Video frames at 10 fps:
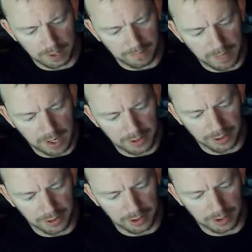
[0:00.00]

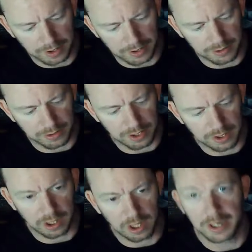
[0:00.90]
monitor is trying
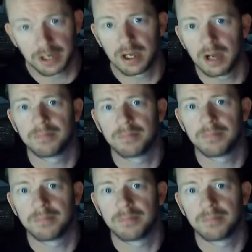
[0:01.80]
to light it up.